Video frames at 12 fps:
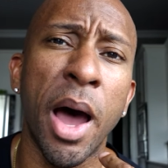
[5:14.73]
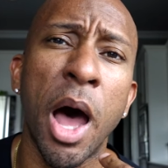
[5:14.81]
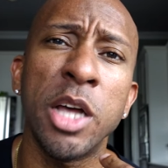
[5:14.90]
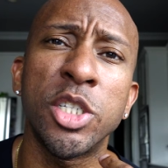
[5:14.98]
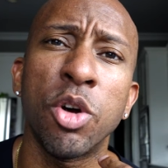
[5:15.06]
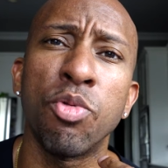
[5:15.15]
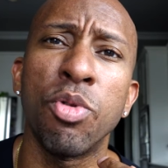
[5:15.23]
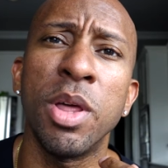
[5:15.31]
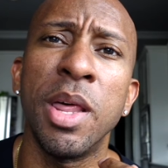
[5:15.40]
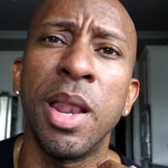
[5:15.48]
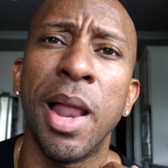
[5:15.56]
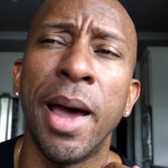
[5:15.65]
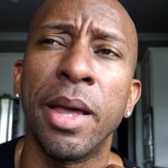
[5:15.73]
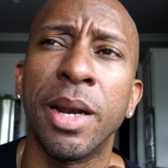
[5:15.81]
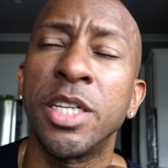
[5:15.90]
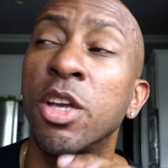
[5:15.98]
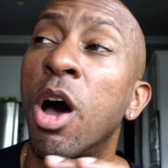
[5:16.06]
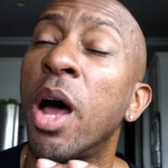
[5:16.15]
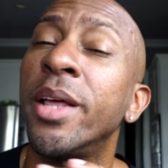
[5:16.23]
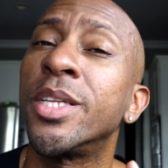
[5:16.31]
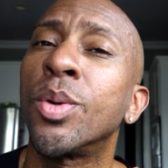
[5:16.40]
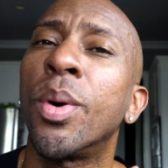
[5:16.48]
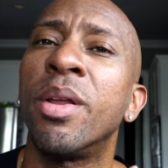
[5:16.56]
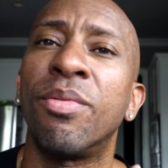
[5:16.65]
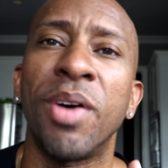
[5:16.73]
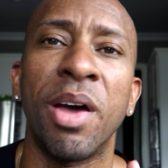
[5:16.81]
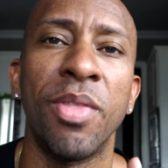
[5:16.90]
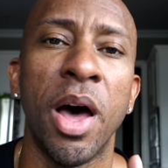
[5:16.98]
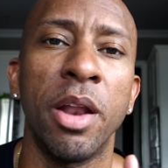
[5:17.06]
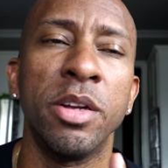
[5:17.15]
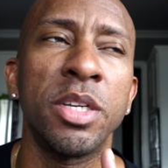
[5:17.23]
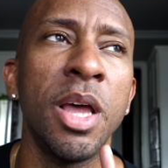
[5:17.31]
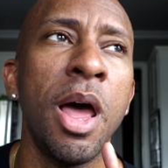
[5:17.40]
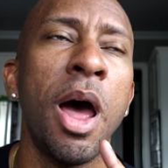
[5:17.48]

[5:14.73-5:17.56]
I also really like, let's call it twenty-five dollars.